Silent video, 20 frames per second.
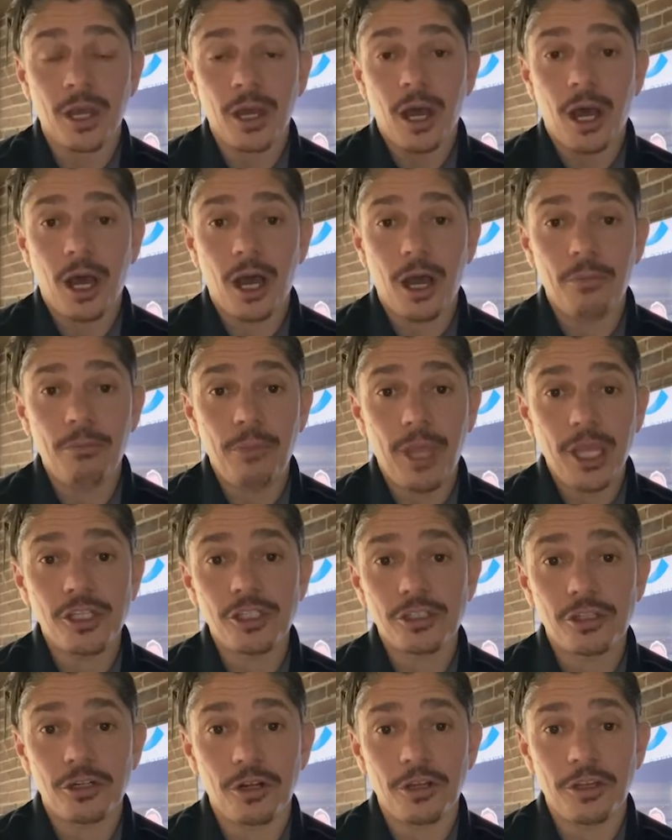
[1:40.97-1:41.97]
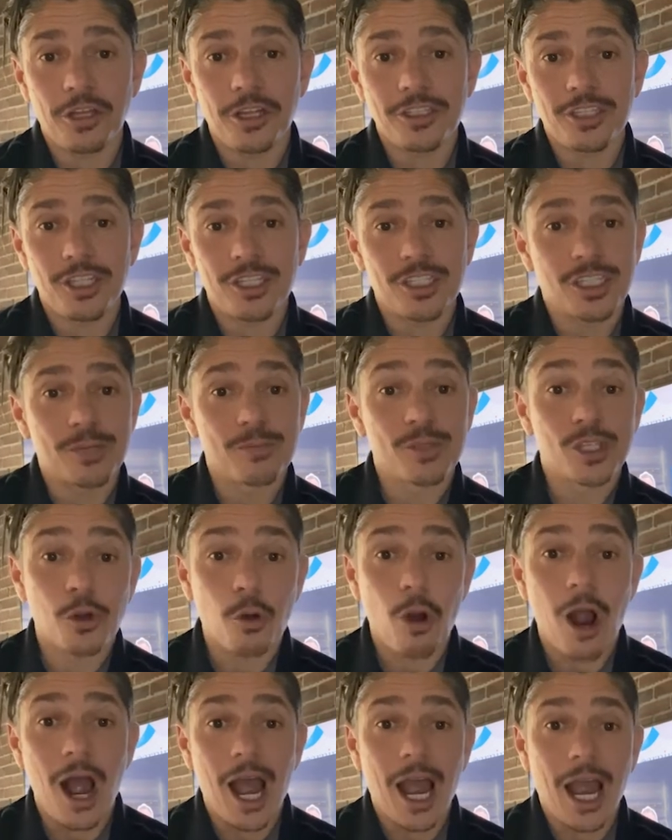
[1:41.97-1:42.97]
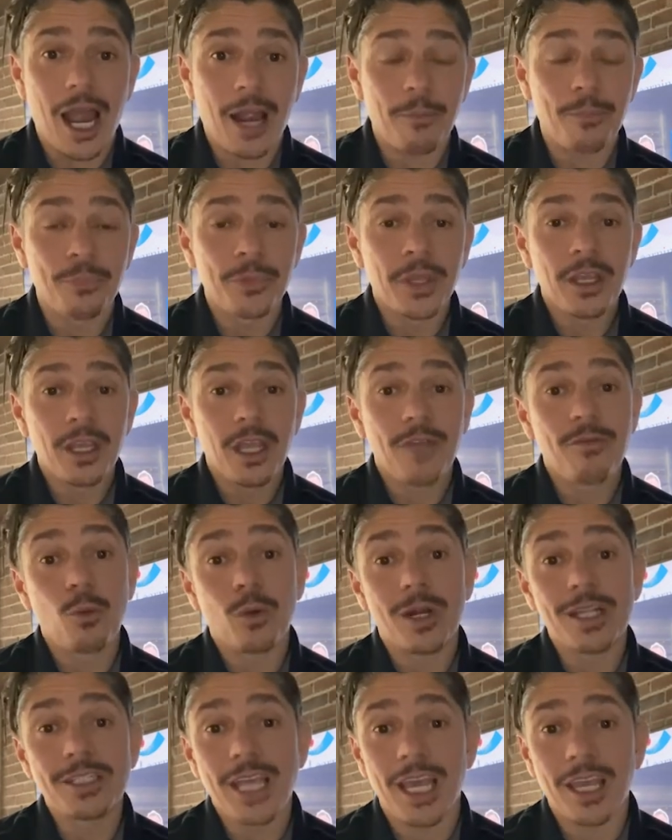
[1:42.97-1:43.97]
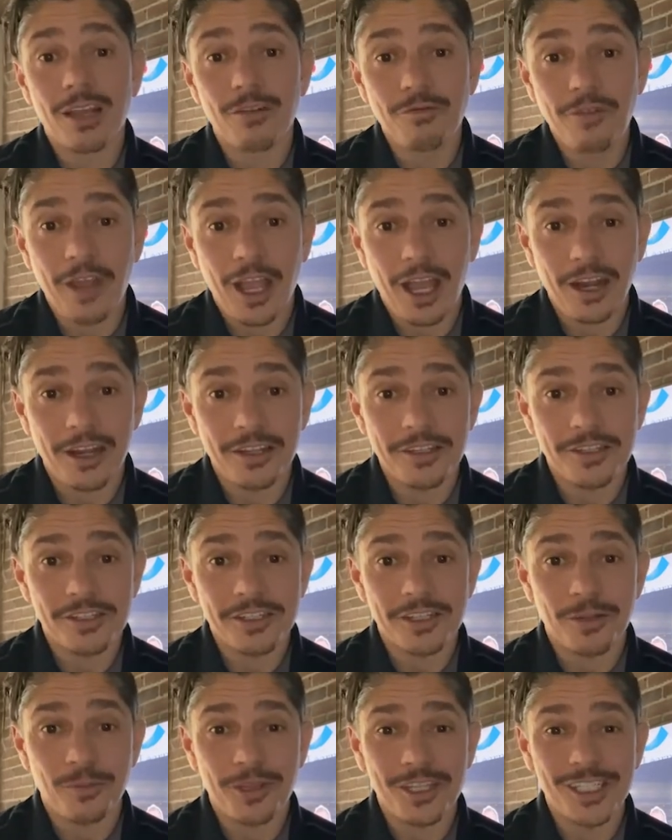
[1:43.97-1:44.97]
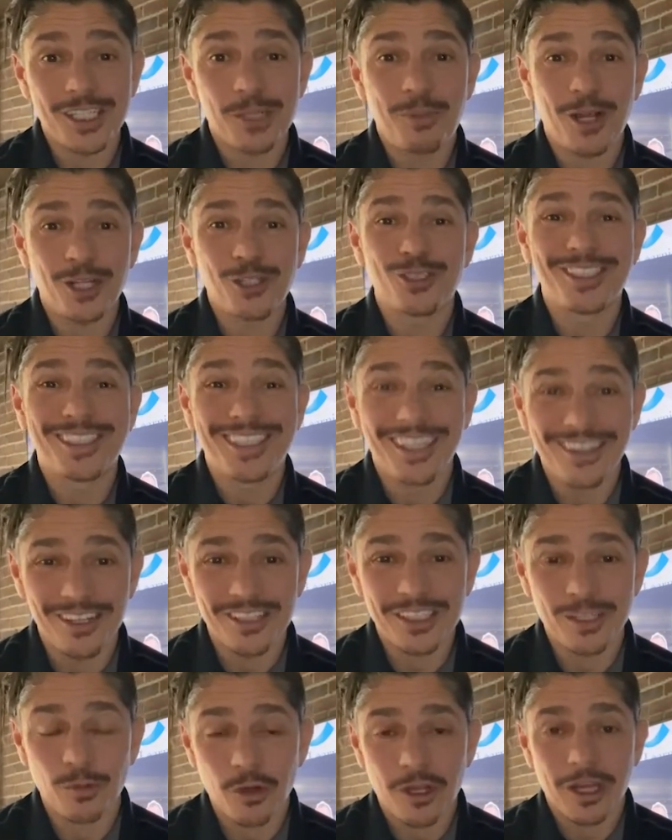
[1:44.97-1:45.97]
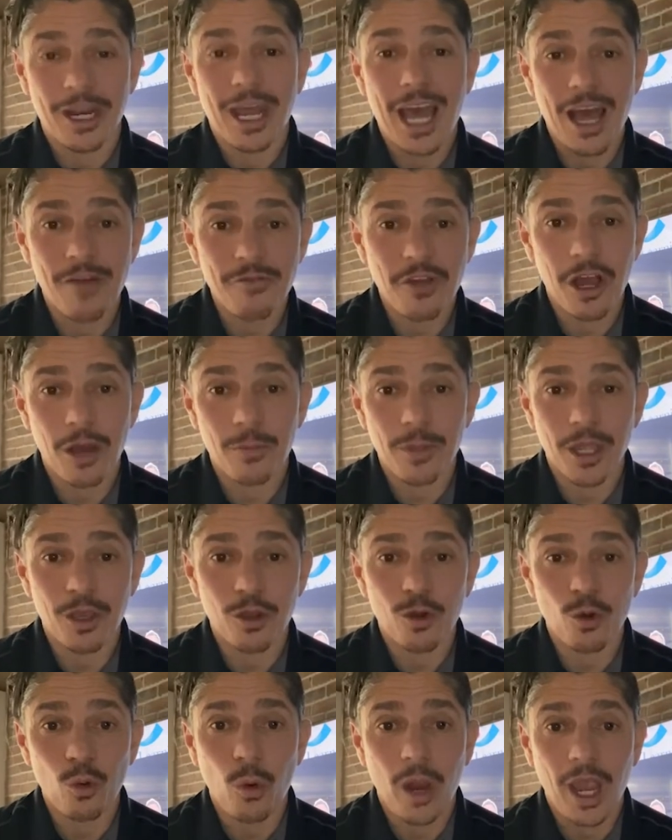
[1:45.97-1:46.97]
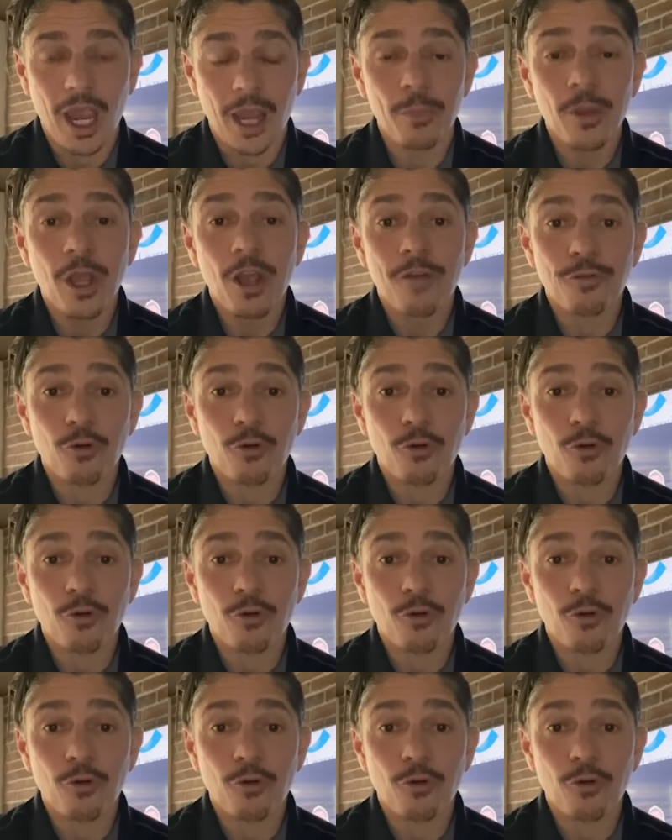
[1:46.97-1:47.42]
Um, make sure that you subscribe if you want to take advantage of some of these special deals that we're going to have coming your way.